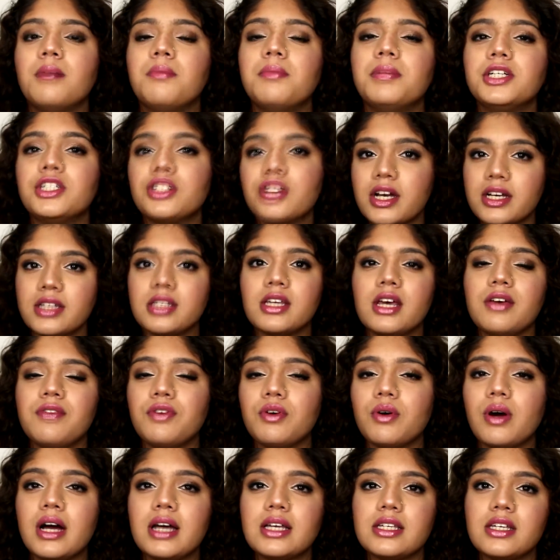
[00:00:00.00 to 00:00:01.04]
but if
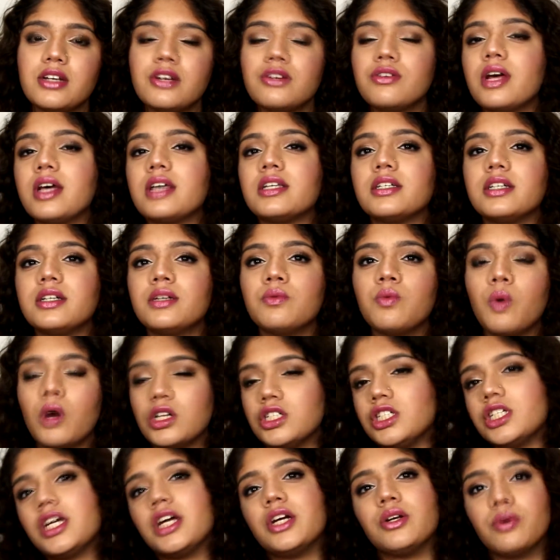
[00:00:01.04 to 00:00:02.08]
you guys are interested in
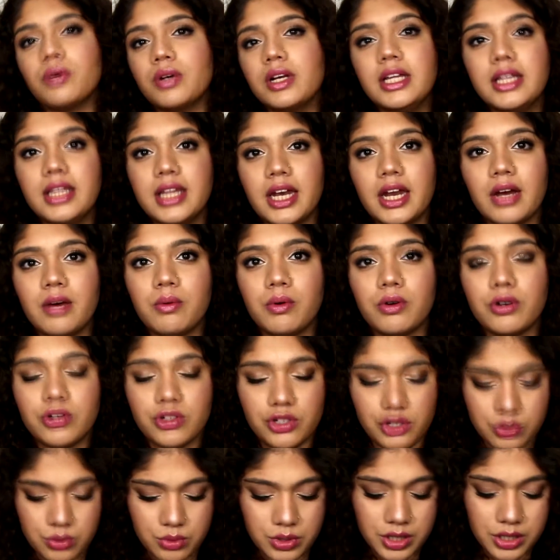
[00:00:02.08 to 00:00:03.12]
watching it, only then I want to
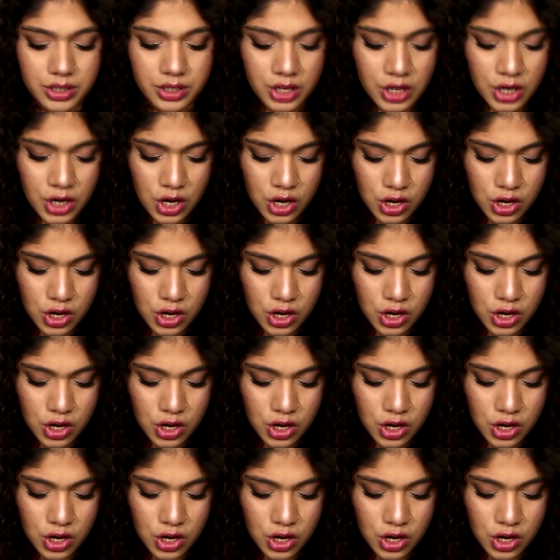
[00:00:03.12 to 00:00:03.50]
shoot it.